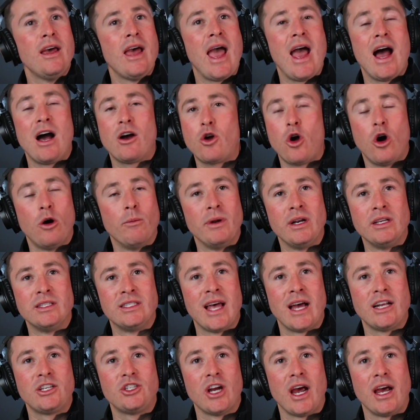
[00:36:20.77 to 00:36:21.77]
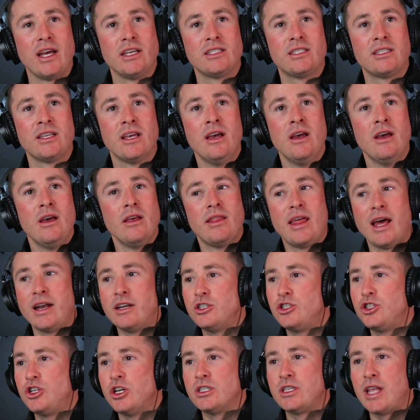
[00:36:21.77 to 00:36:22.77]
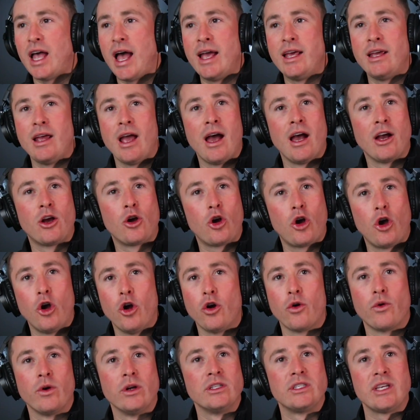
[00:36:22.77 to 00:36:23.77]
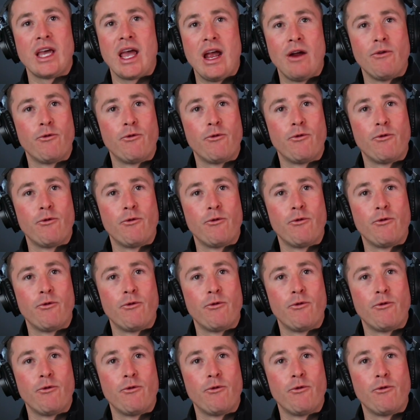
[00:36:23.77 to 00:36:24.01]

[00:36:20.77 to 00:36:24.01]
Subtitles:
How common is that, Jace? That is just a occurrence.